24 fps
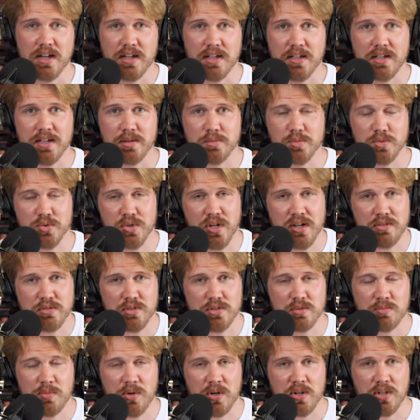I am
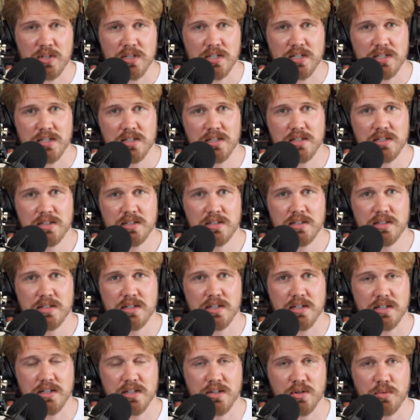Travis Pauly,
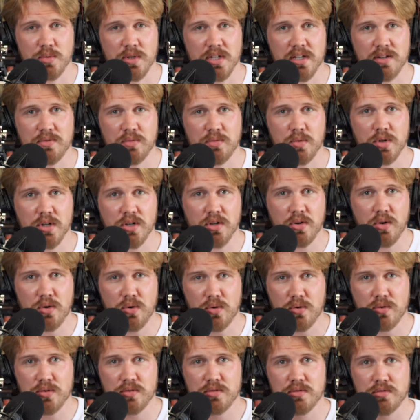and here we have one
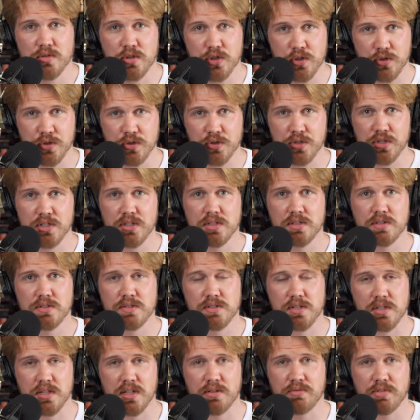goal: learn
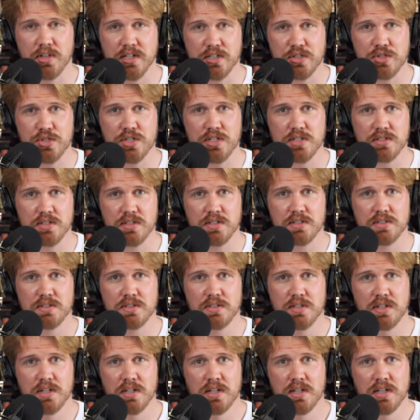to love like
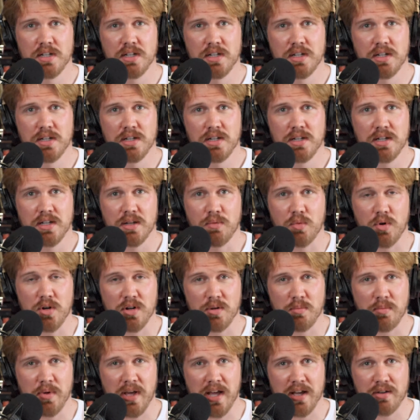Jesus.
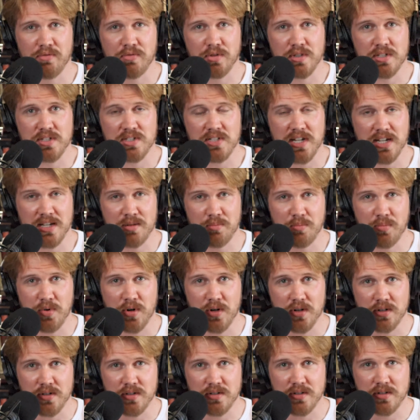Welcome back for the second
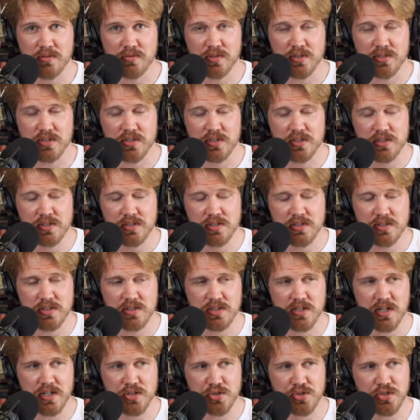part of this
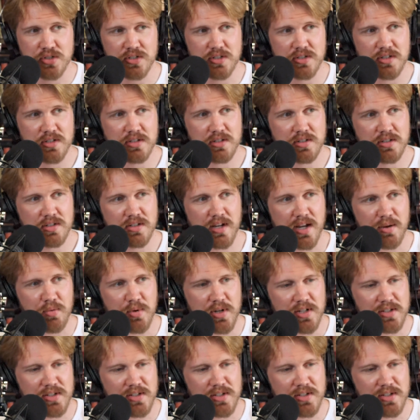discussion. Hi,